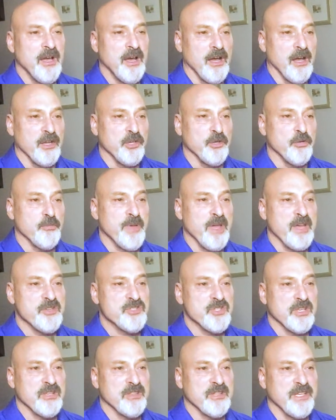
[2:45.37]
uh, you
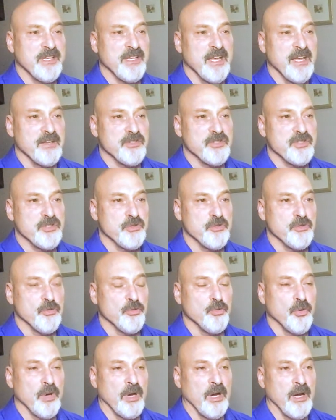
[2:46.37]
basically get
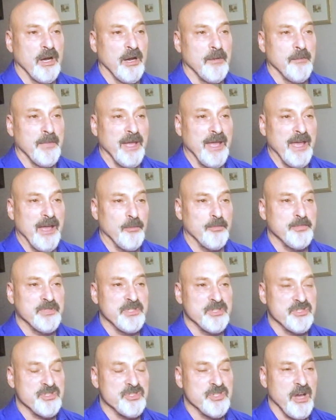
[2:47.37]
to um, help
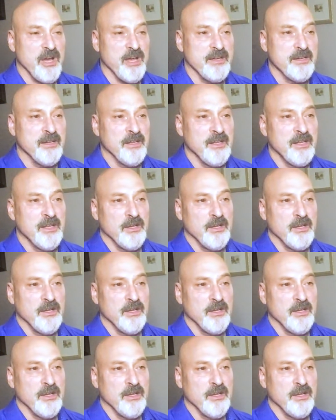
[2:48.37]
decide,